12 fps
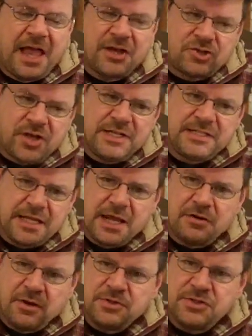I try to
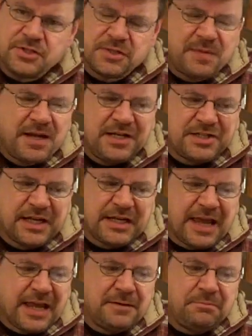get round to as many as I
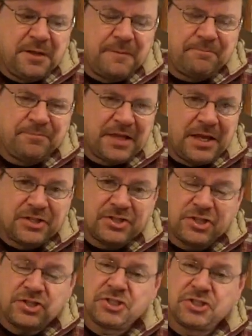can, but
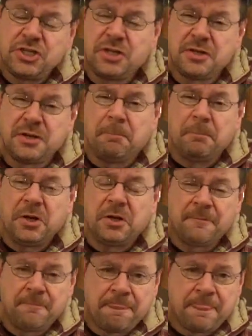it's just the sheer
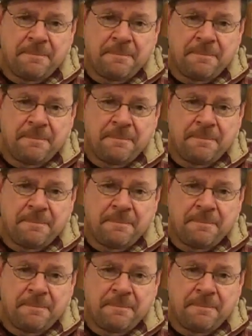number.